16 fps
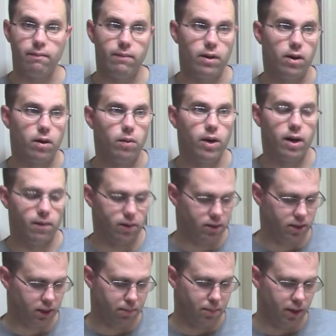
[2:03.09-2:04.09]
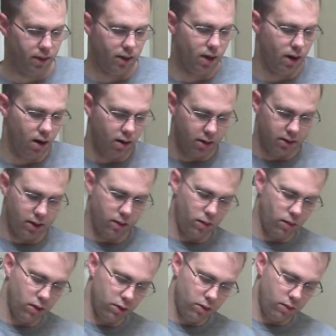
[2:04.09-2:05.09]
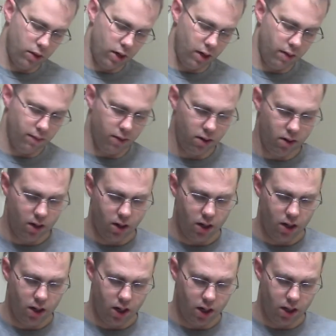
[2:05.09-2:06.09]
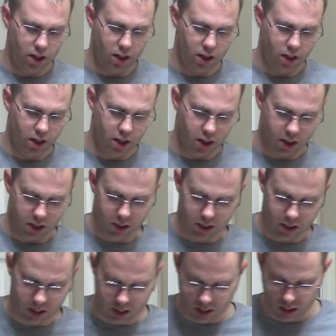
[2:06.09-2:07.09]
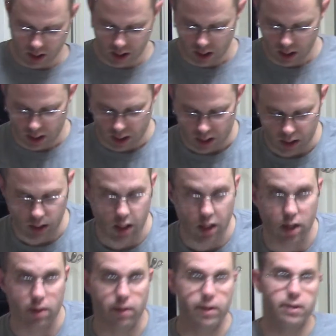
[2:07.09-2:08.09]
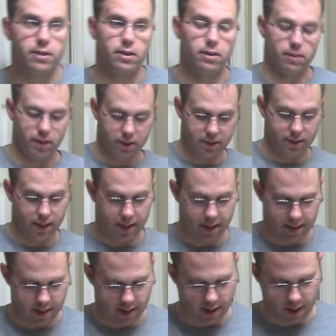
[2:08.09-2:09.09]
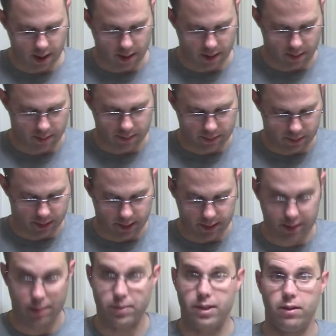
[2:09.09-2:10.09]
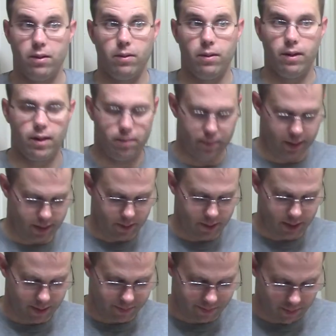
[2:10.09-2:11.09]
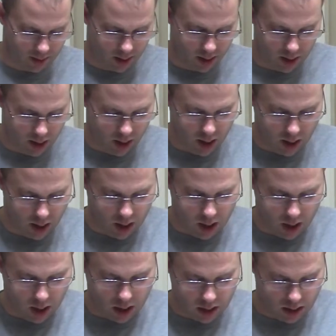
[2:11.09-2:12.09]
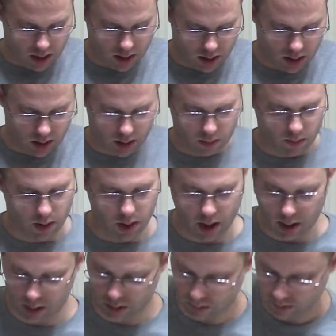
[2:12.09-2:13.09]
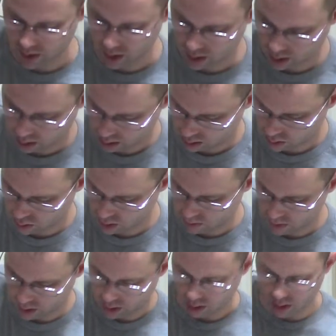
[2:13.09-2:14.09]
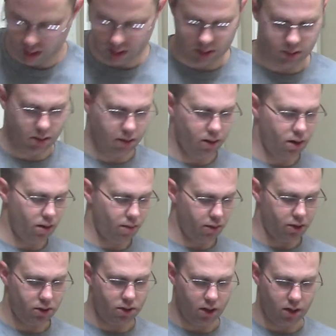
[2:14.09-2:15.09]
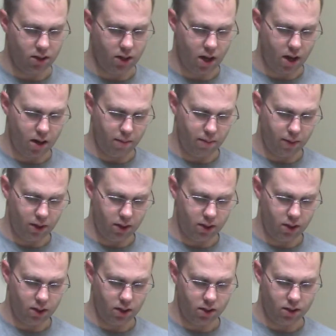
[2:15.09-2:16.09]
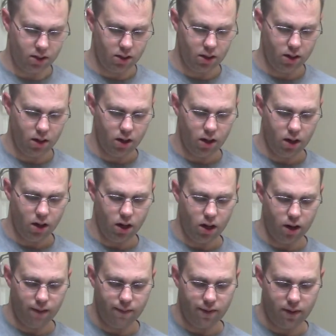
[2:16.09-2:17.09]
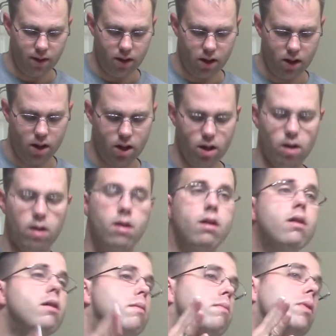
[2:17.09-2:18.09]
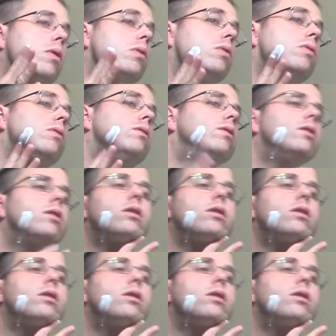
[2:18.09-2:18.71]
you know whatever six billion dollars that it was or whatever in the, uh, in the lottery. So there's that. You know, I guess I'm still a working man, right? All right. So we've got the creamy goodness on there. We're just going to take a bunch of this off of the bowl,